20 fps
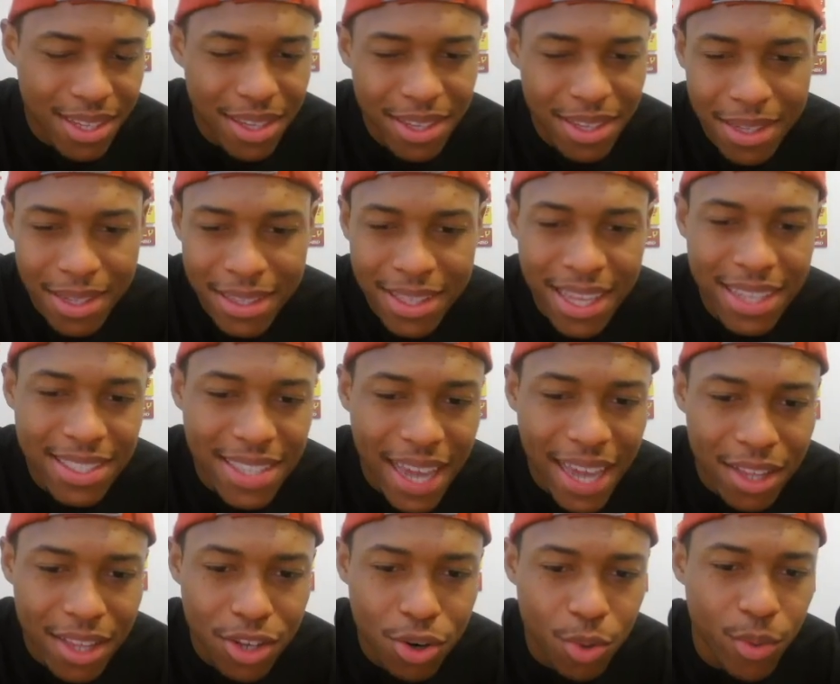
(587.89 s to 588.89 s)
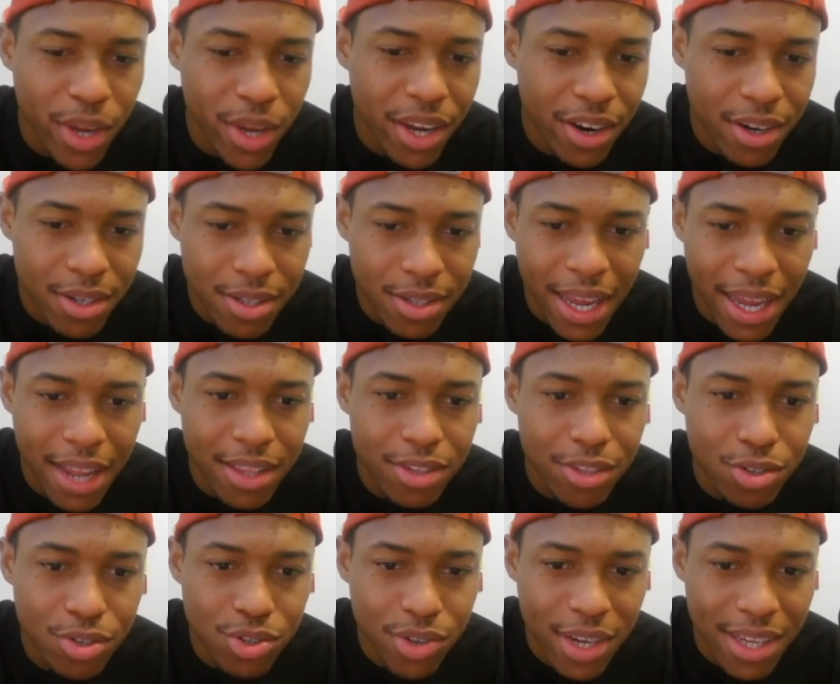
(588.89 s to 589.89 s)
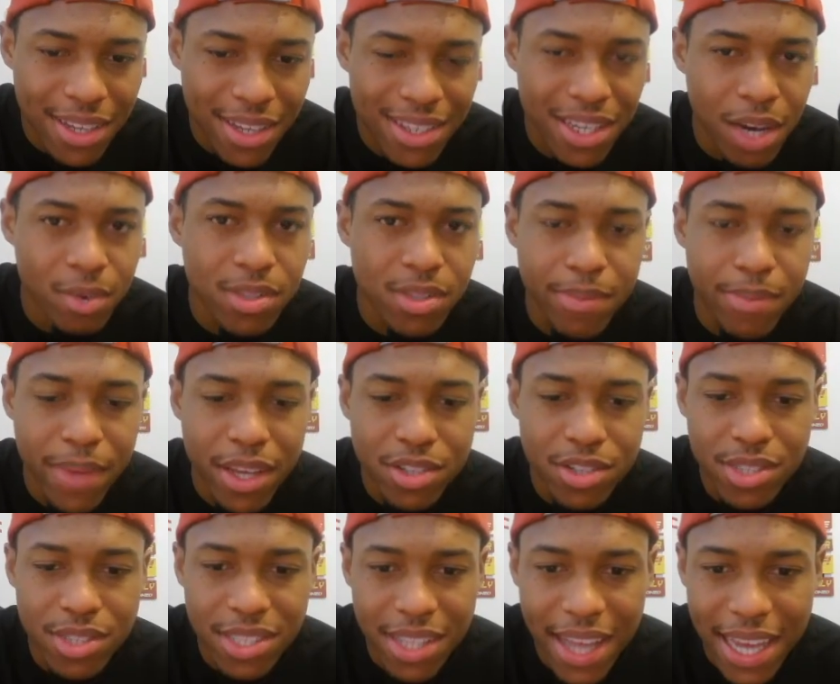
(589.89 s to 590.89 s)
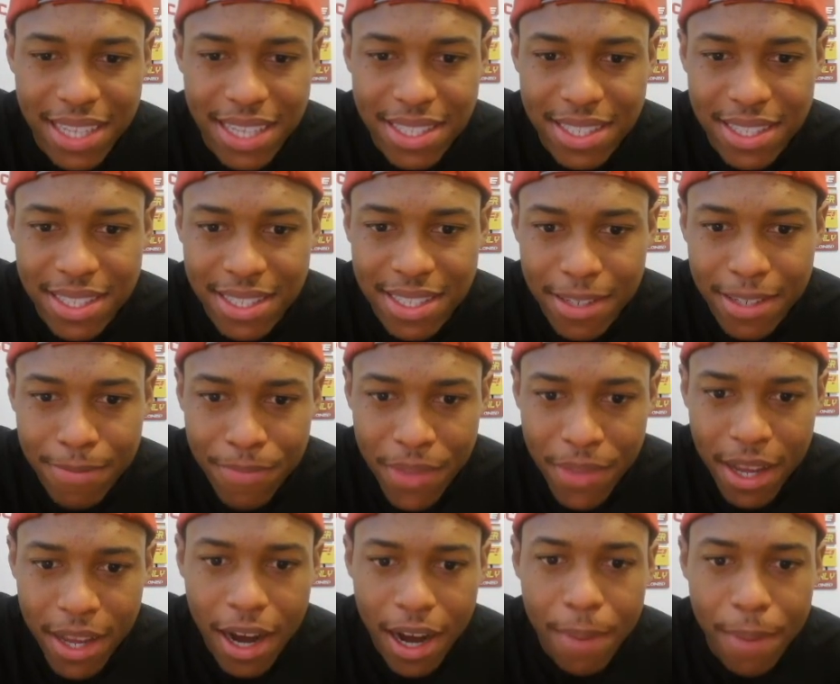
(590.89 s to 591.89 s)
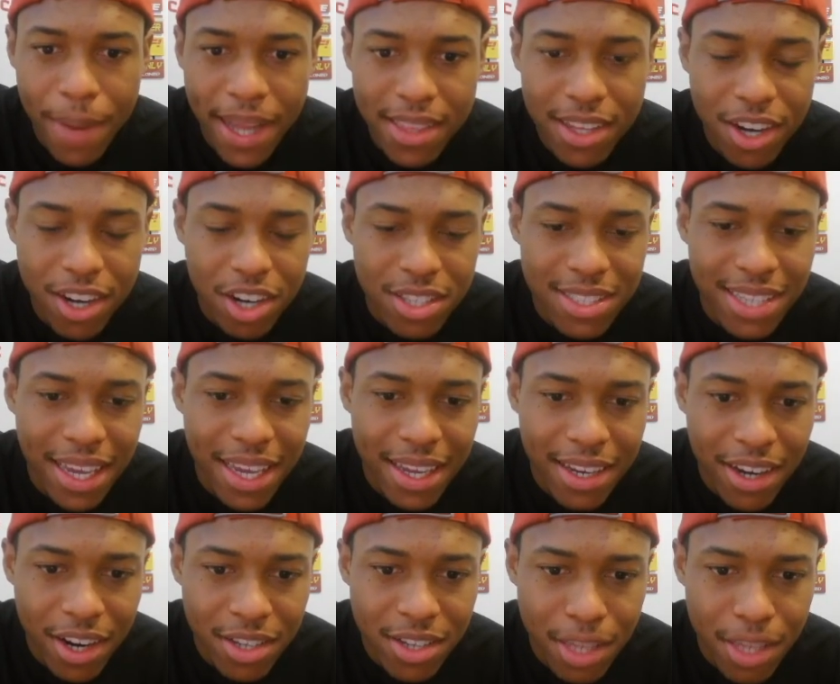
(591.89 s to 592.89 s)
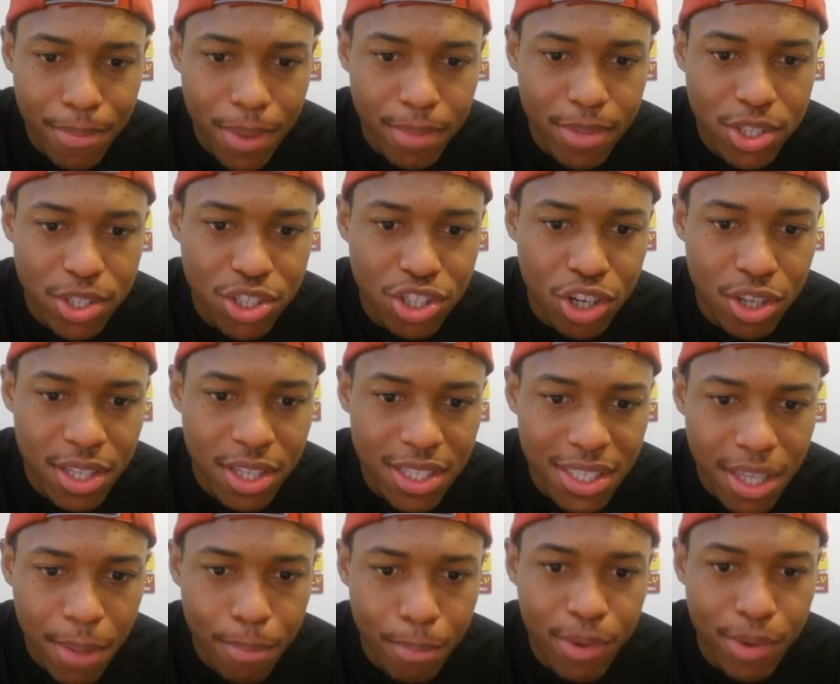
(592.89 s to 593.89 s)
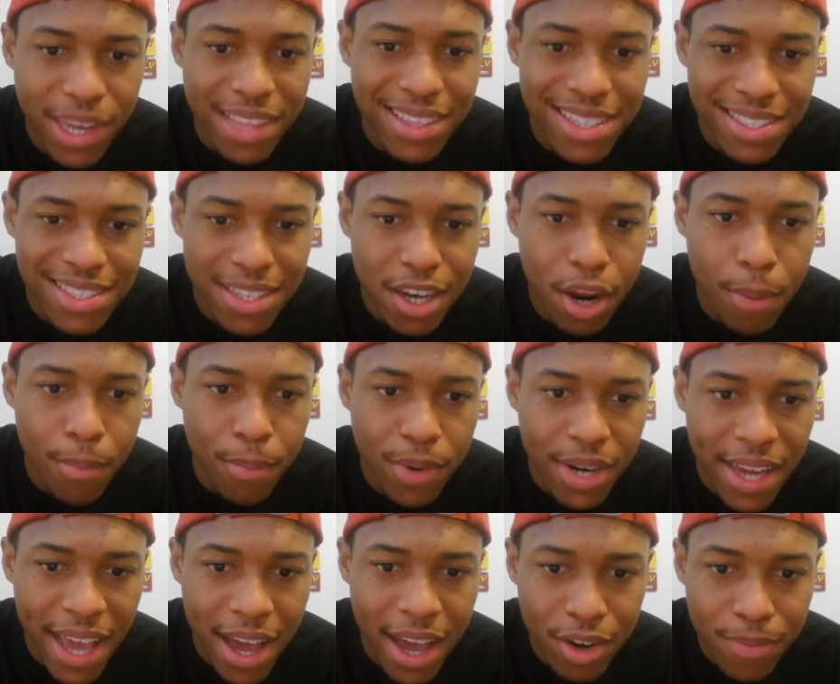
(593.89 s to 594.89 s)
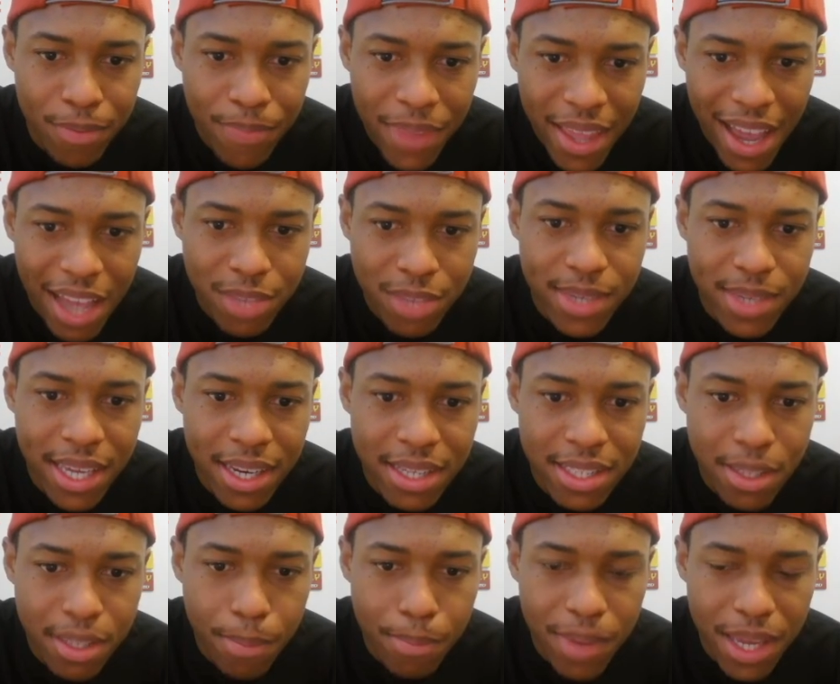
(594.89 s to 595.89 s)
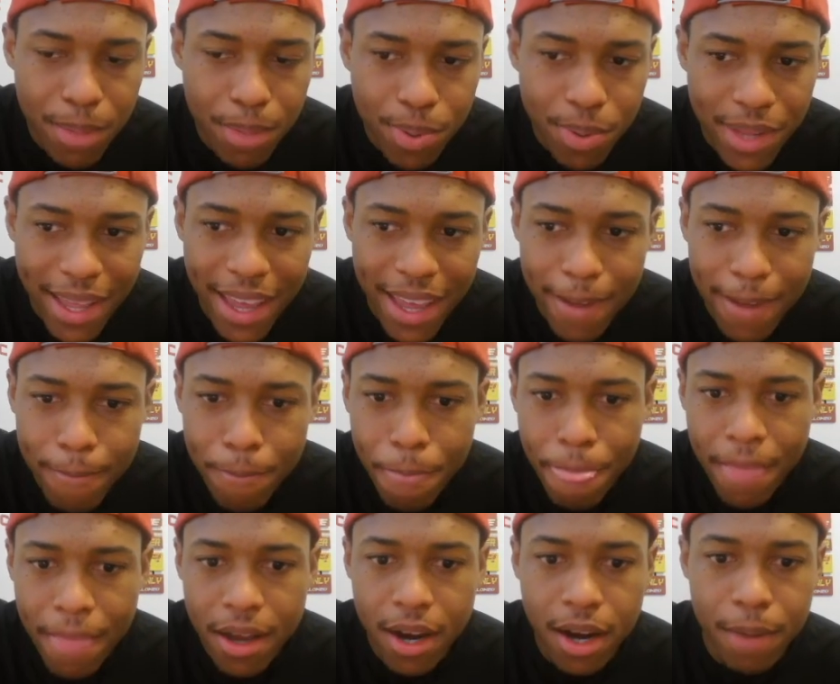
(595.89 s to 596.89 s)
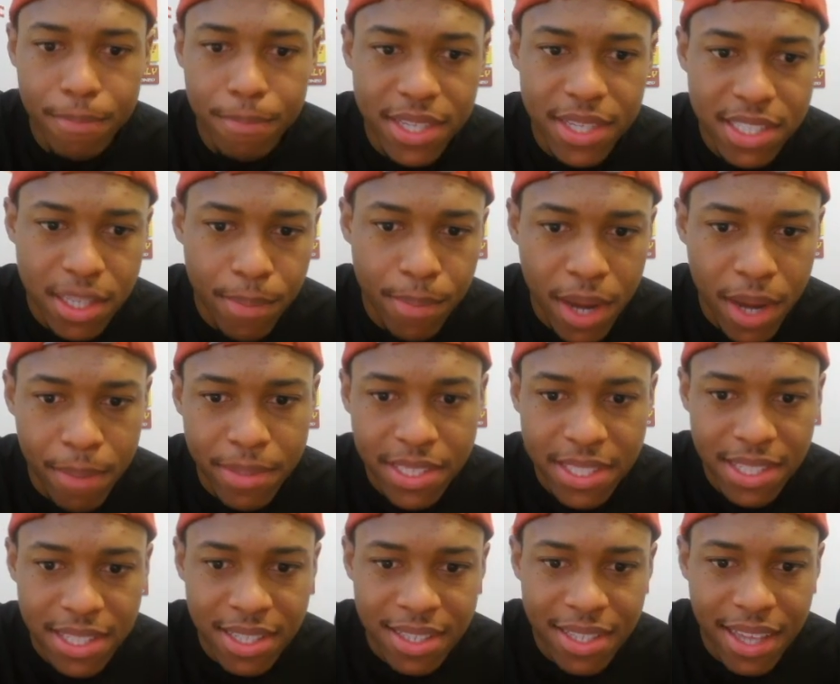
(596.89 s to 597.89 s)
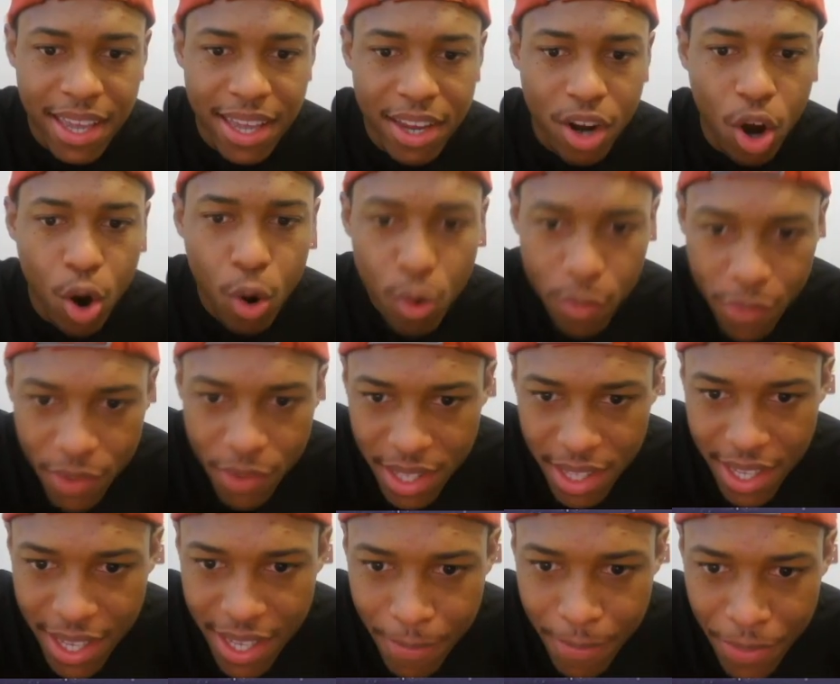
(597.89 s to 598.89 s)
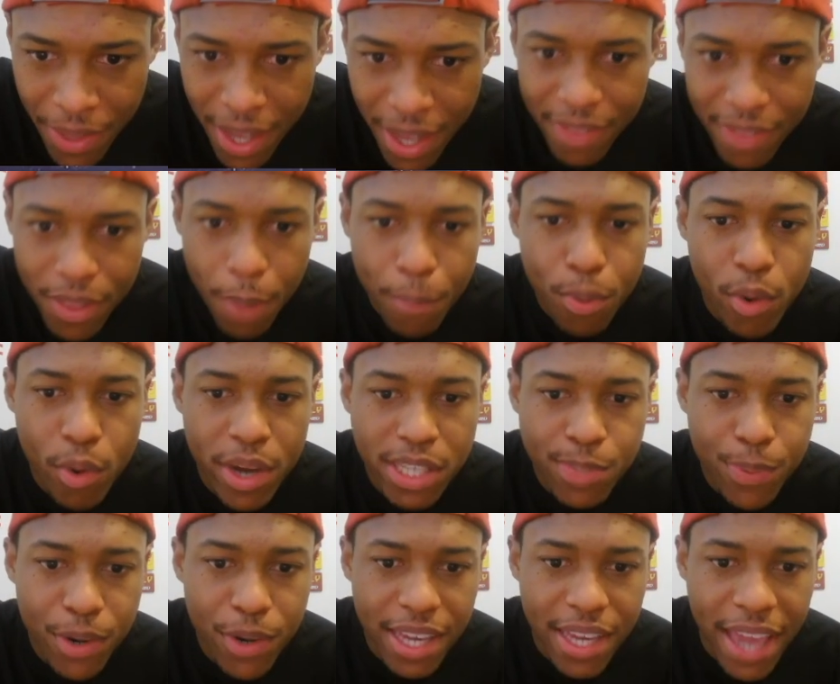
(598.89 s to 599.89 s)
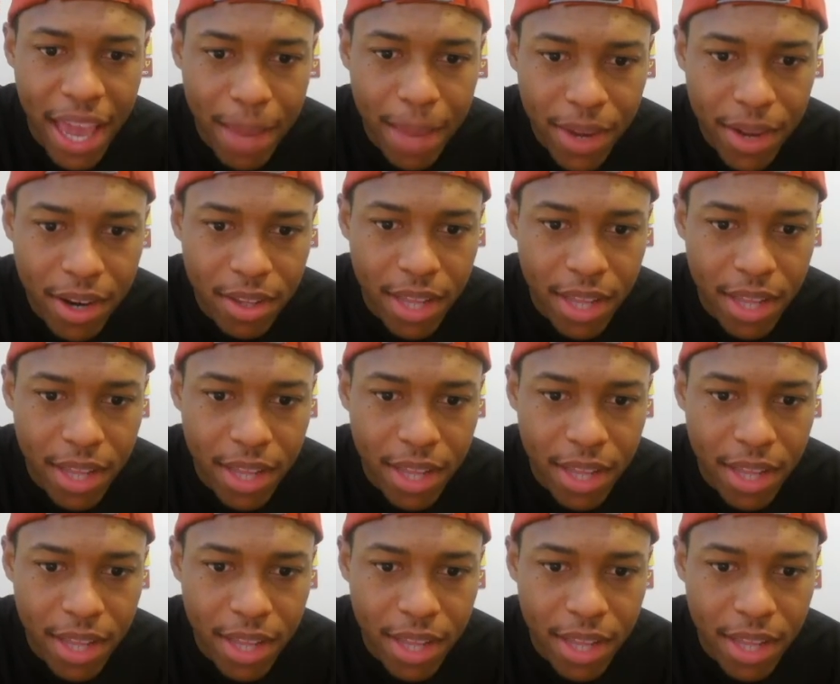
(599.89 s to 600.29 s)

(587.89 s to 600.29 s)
things got a little weird, got a little tricky, dealt with some injuries last season. I think our secondary is going to be able to shore this up, bring this number down as we get into big play this upcoming season. And hopefully the points per game here, that